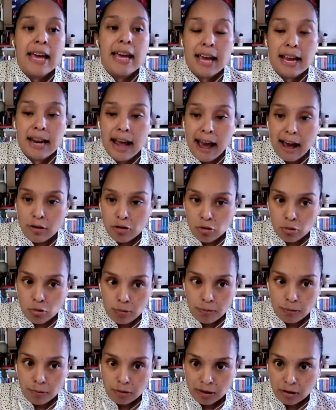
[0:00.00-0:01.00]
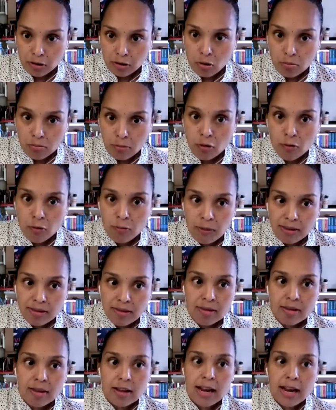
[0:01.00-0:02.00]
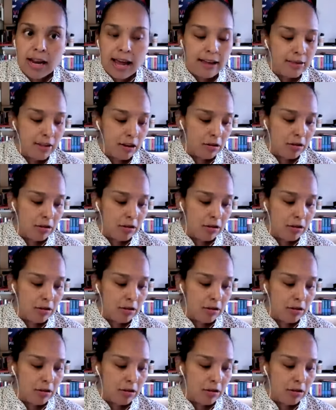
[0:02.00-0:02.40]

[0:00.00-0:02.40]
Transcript: in actual political movements today that